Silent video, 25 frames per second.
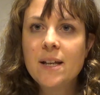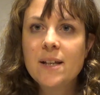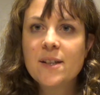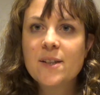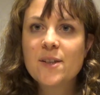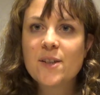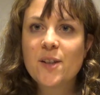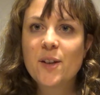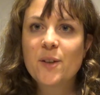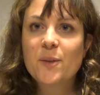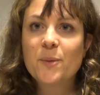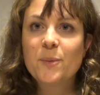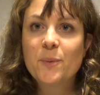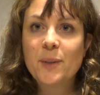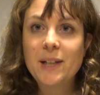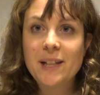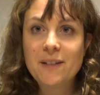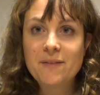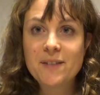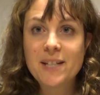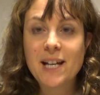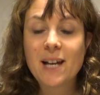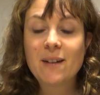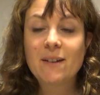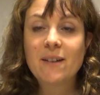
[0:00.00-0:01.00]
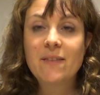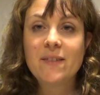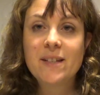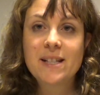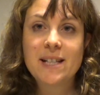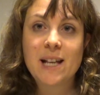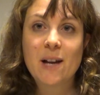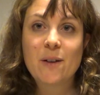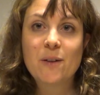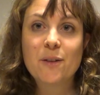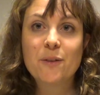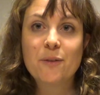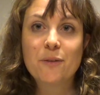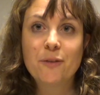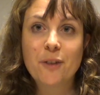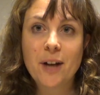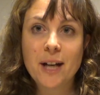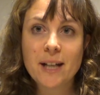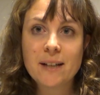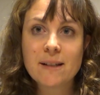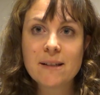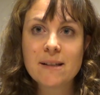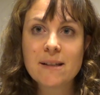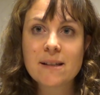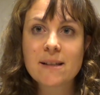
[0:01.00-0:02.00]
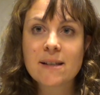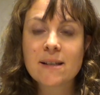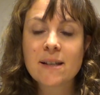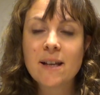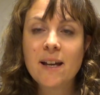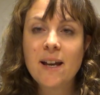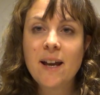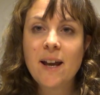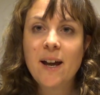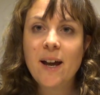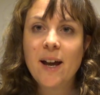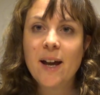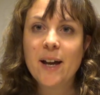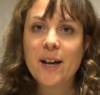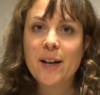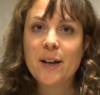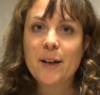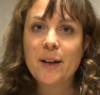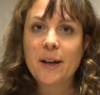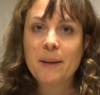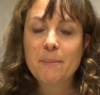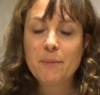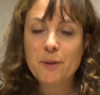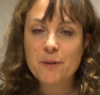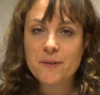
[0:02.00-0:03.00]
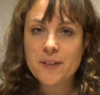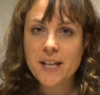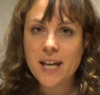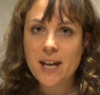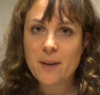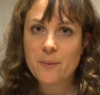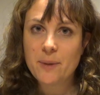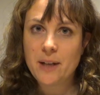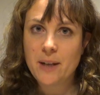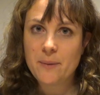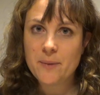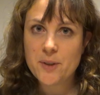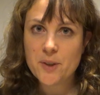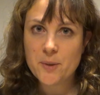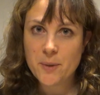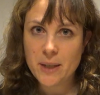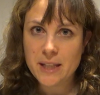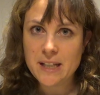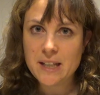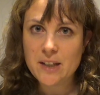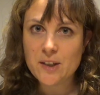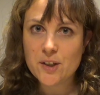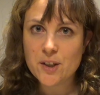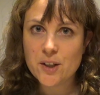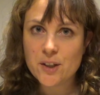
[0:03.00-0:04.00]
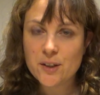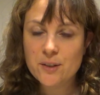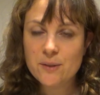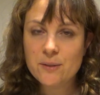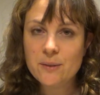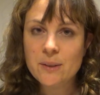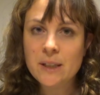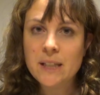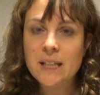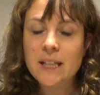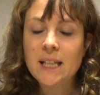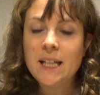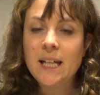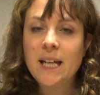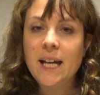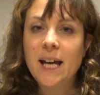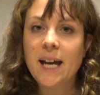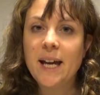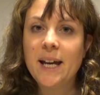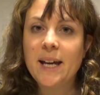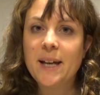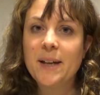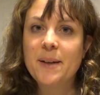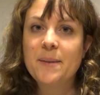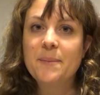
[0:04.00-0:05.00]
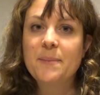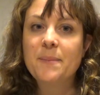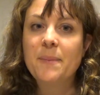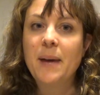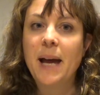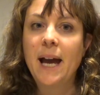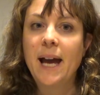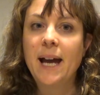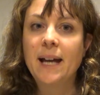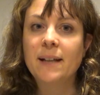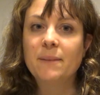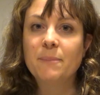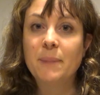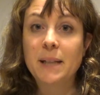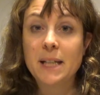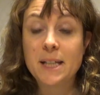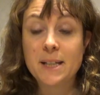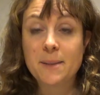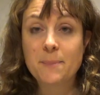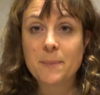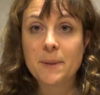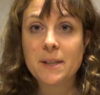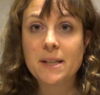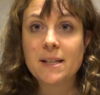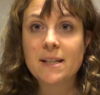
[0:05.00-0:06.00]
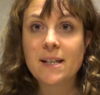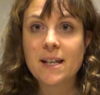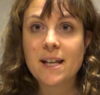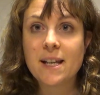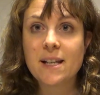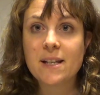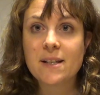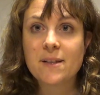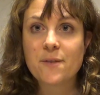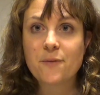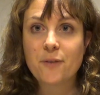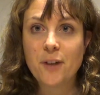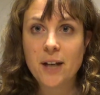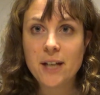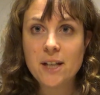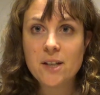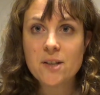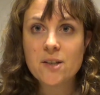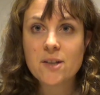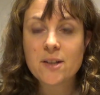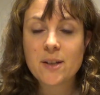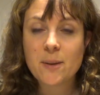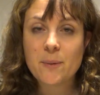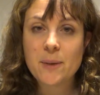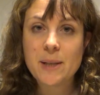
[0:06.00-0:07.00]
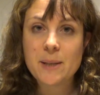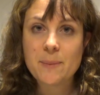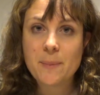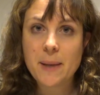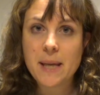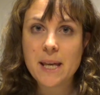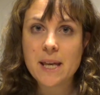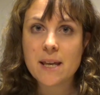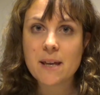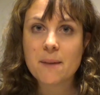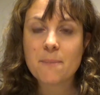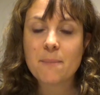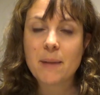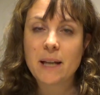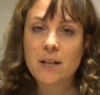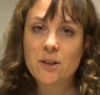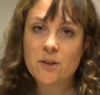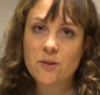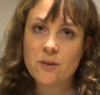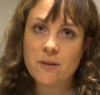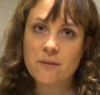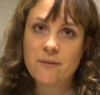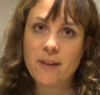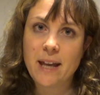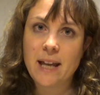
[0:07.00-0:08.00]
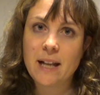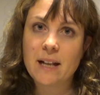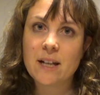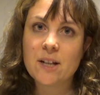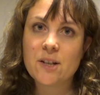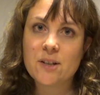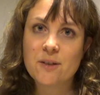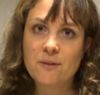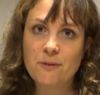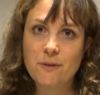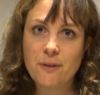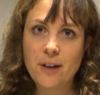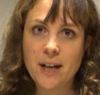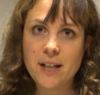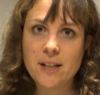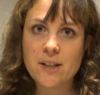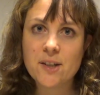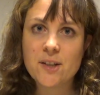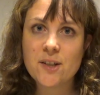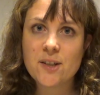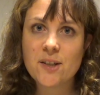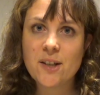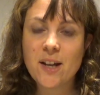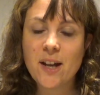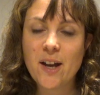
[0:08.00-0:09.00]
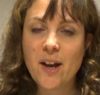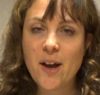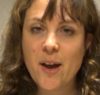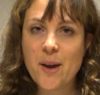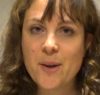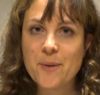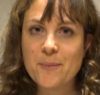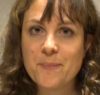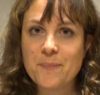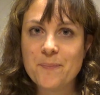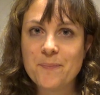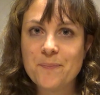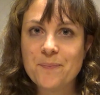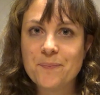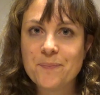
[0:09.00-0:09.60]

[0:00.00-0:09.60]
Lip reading: So we live down in the south of France. I moved here when I was 22 and my husband is French, so we speak a mixture of English and French at home.